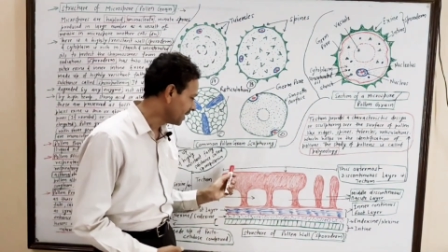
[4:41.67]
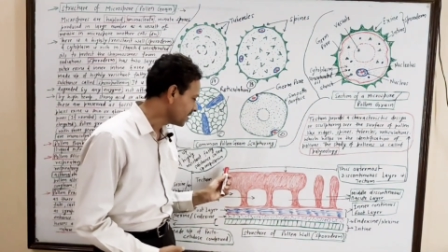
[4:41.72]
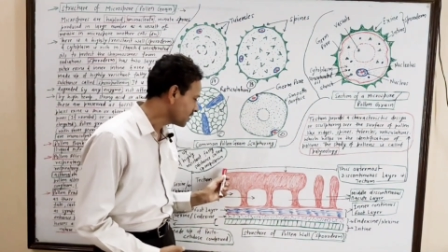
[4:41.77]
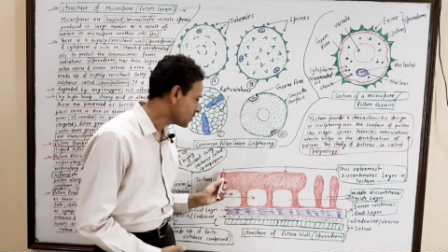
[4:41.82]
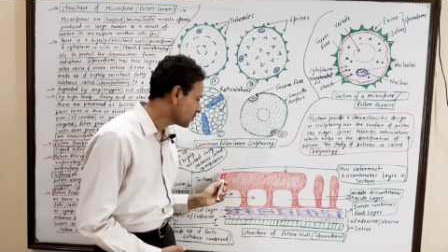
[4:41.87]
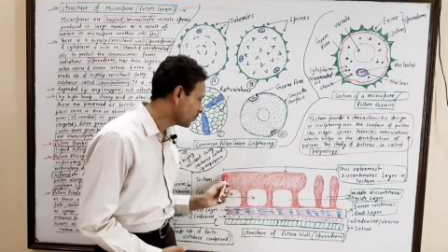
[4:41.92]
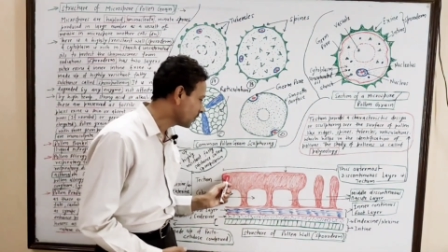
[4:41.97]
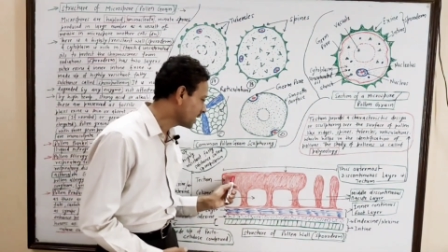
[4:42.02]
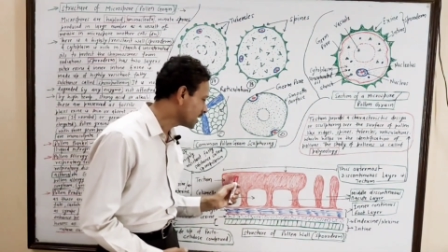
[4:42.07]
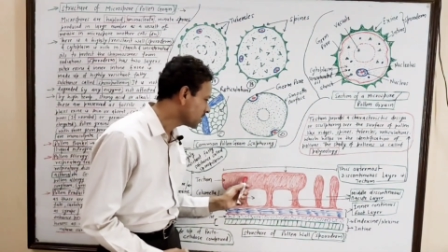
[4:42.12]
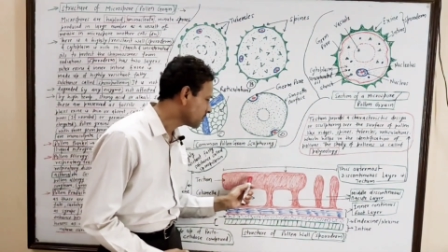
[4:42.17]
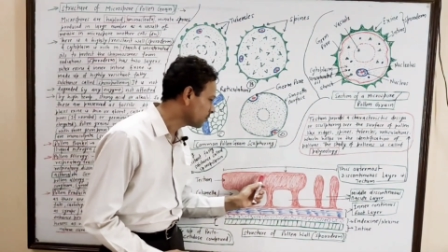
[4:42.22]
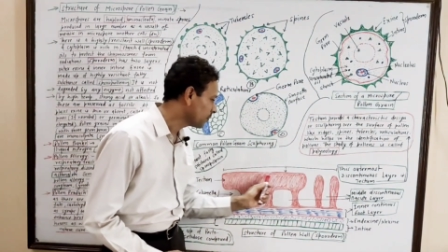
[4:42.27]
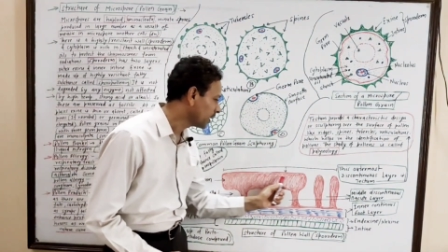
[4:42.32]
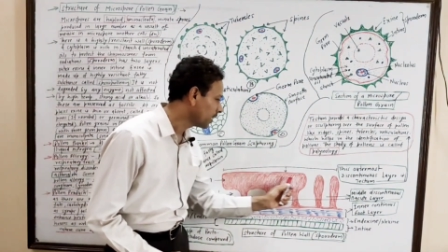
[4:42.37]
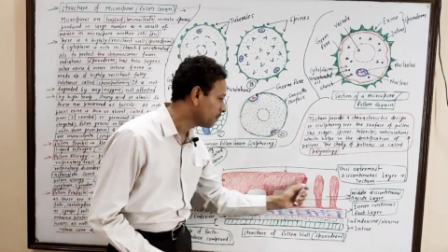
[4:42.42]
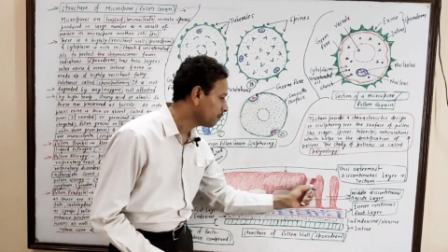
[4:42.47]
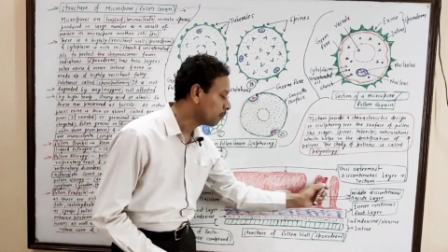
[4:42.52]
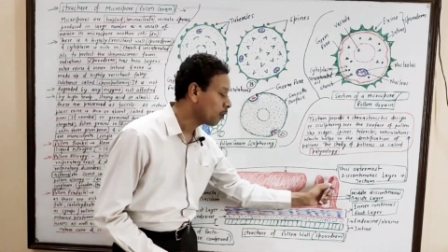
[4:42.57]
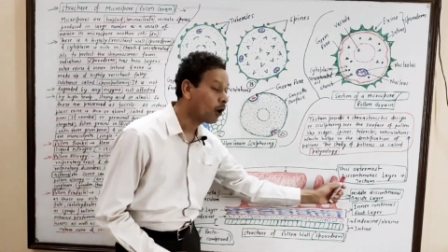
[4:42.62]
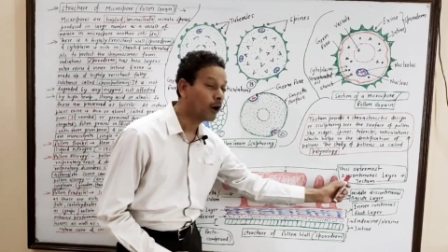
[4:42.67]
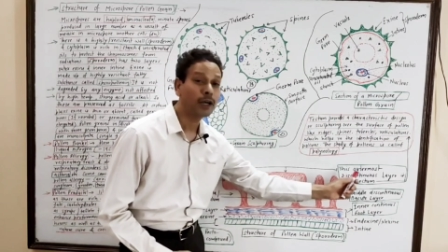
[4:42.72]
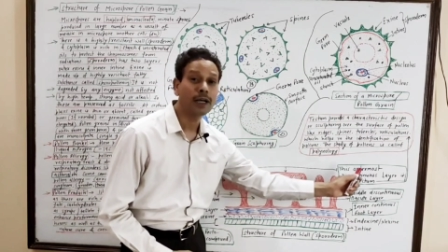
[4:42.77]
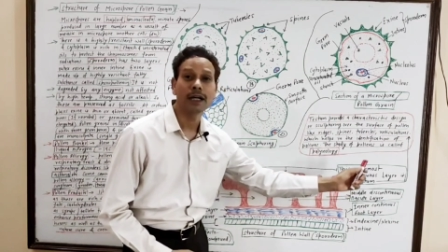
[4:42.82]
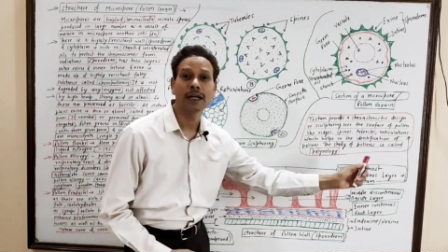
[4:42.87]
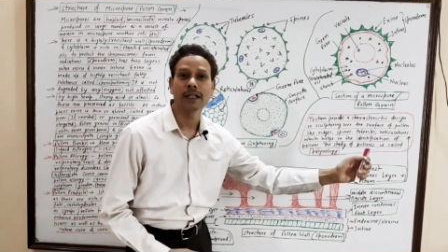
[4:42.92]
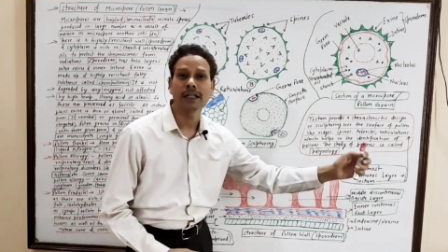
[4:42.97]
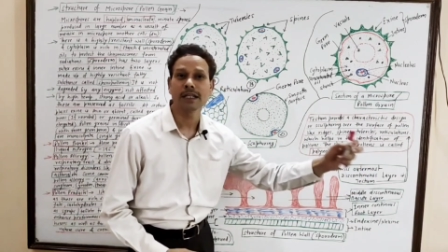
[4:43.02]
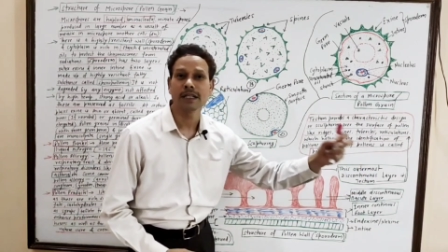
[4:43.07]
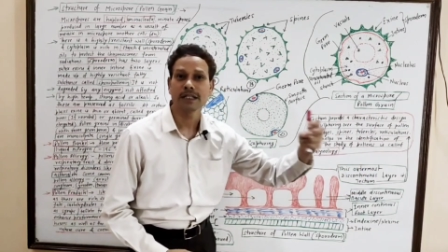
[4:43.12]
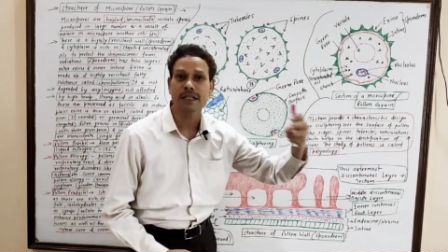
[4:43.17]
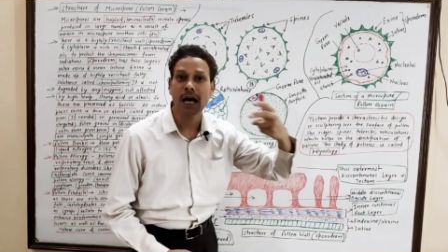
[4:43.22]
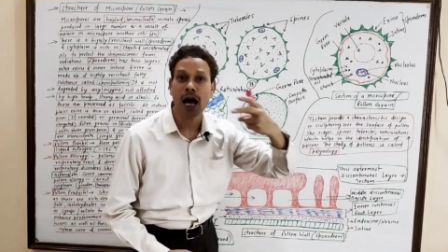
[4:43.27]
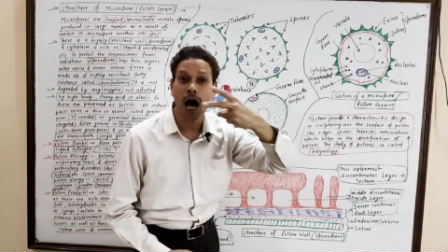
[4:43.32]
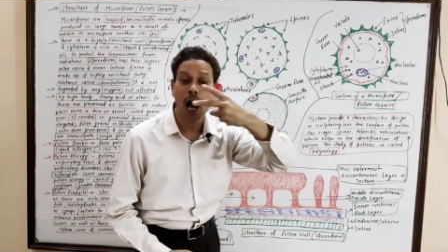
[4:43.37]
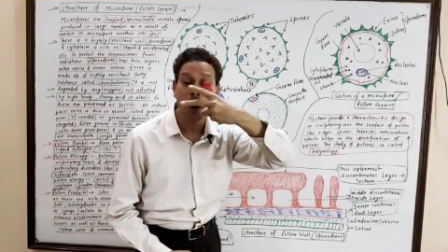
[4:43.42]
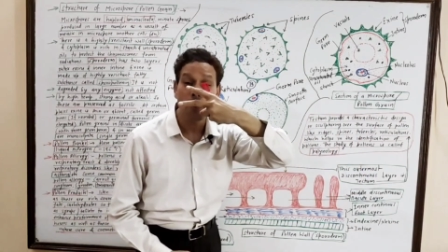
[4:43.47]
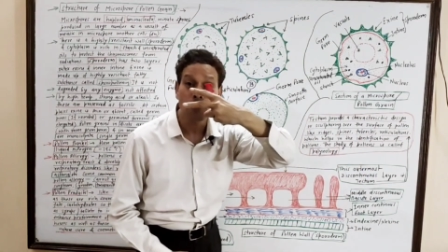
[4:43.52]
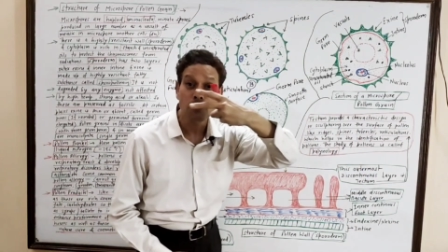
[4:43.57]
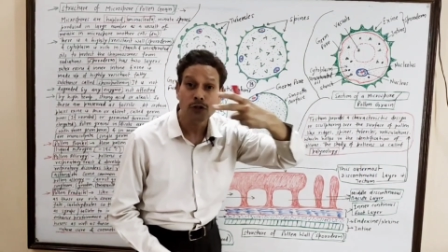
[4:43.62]
dear students, very important, this
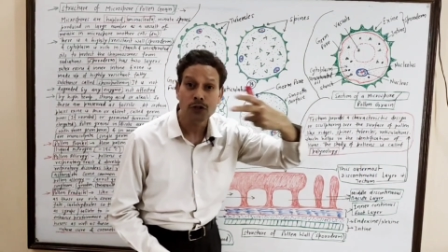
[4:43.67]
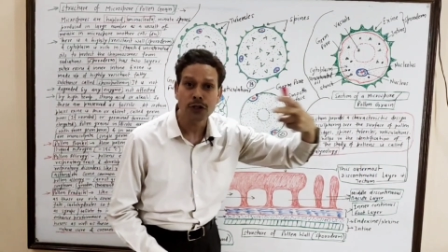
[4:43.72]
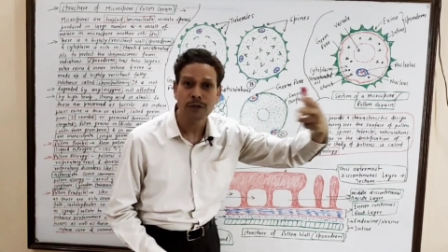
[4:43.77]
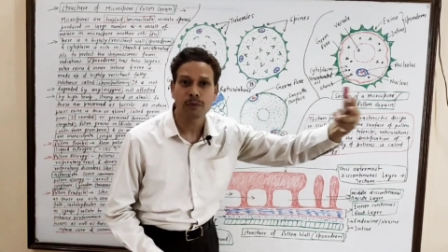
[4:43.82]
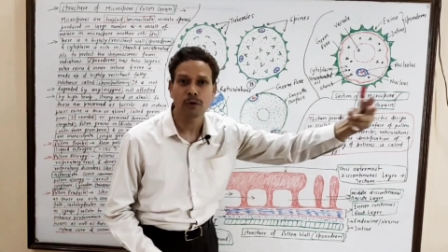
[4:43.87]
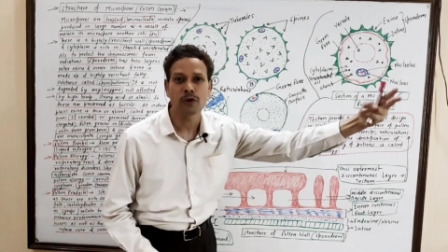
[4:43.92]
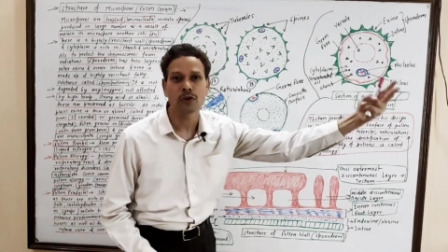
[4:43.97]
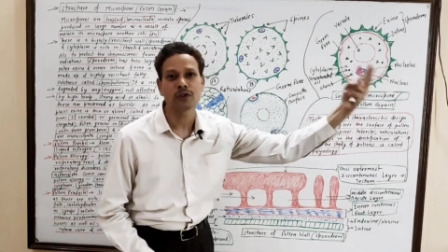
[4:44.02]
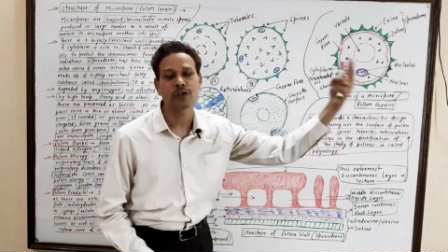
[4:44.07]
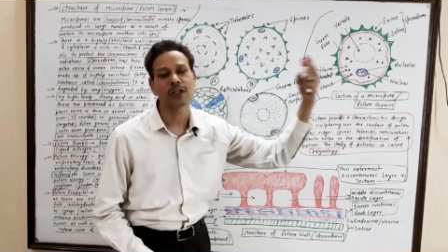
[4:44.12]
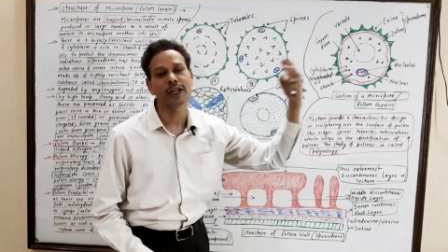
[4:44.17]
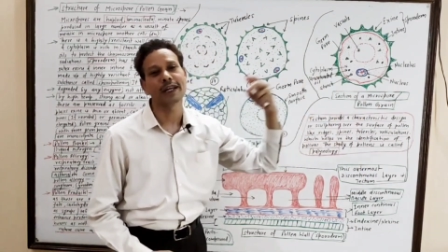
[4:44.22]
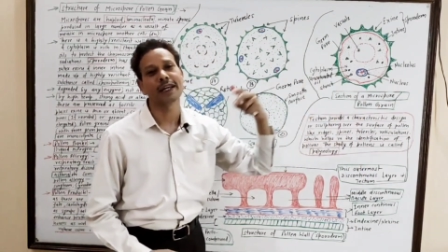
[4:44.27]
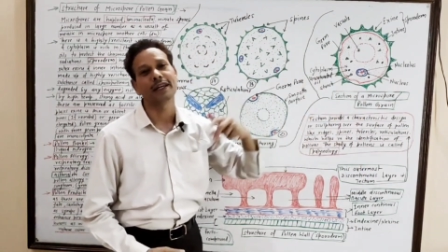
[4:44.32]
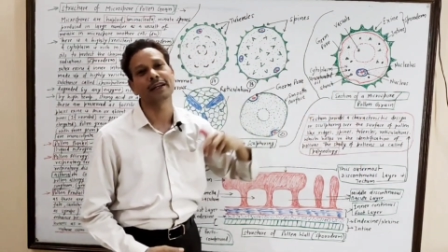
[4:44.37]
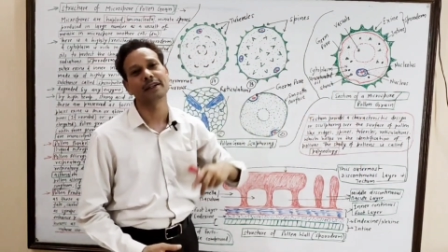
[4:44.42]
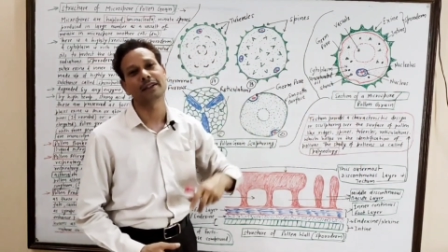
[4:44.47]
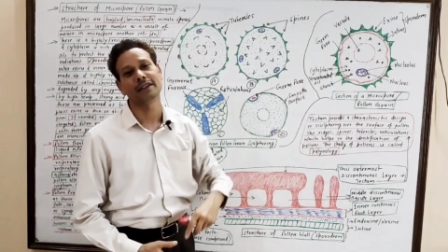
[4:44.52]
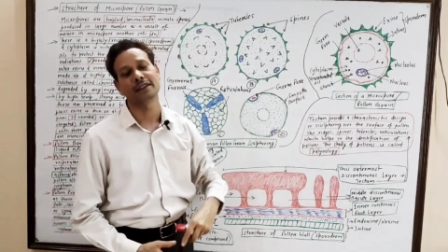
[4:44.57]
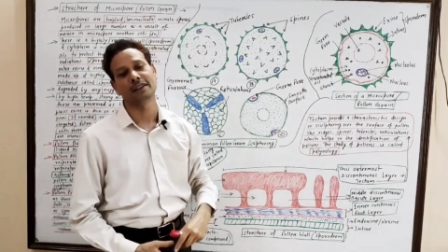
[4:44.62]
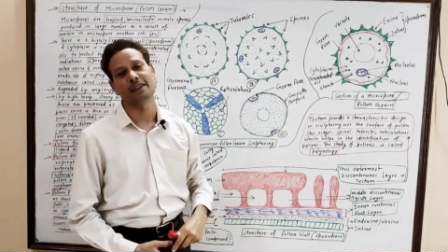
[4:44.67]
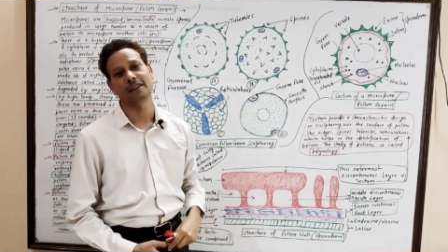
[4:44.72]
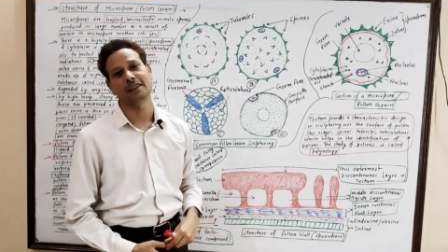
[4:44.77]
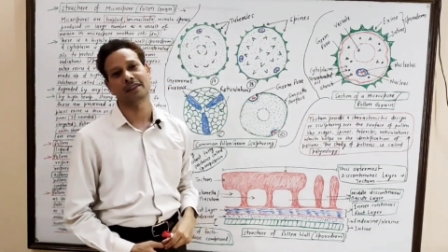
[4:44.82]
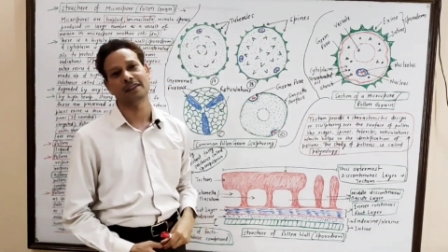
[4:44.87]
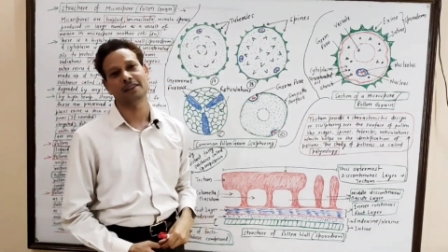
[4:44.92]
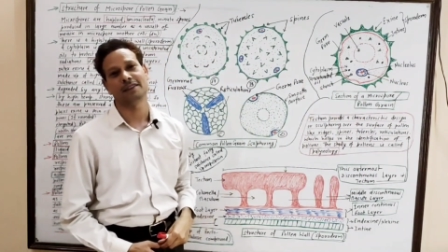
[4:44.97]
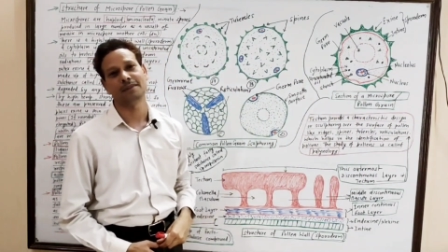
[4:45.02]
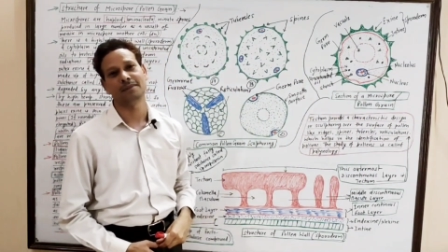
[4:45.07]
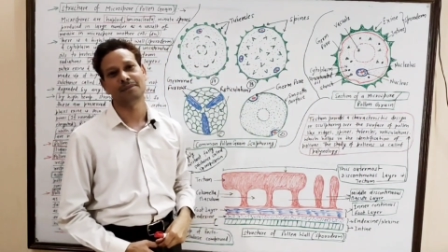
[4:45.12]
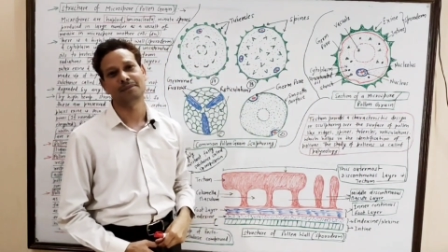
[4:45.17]
outermost layer,